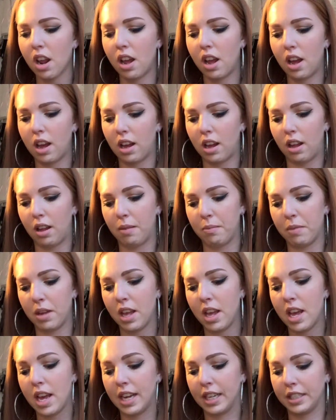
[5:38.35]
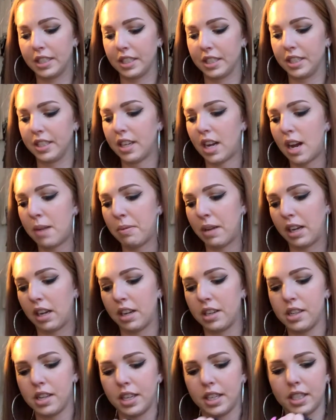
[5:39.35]
Um, it's this top. I
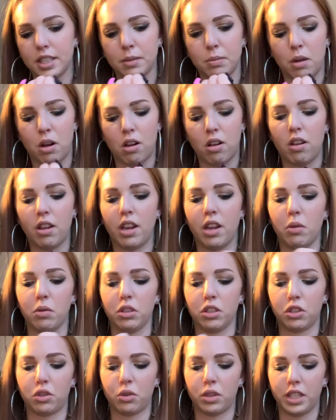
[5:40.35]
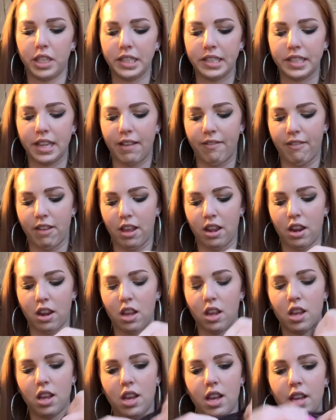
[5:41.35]
got it in a small and it was
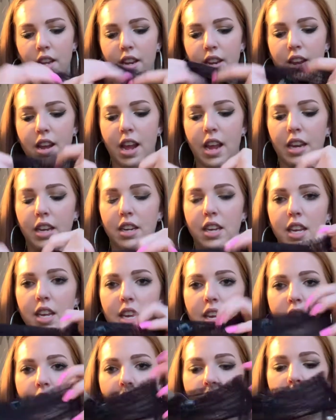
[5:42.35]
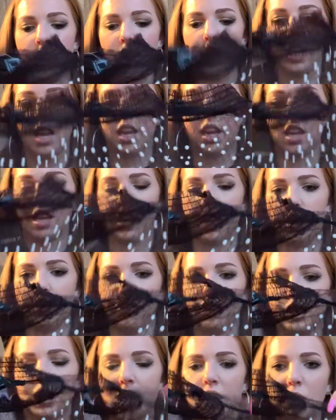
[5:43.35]
27.90, and it
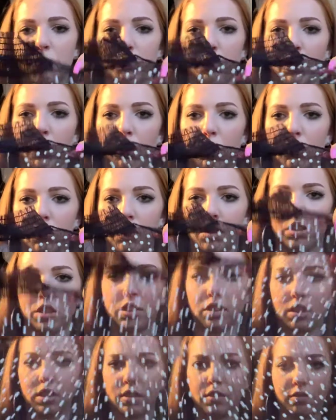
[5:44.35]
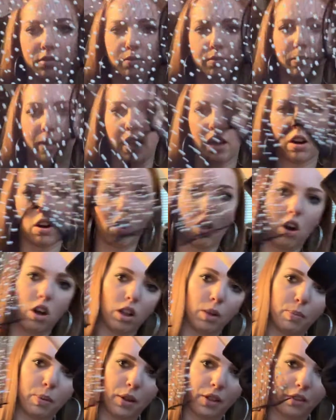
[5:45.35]
just has pearls like all
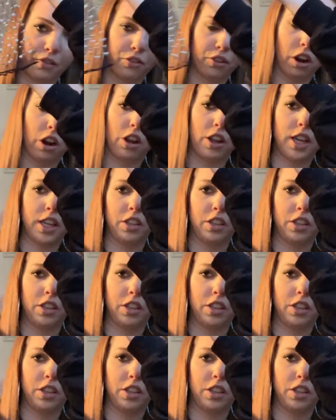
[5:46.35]
up on the front.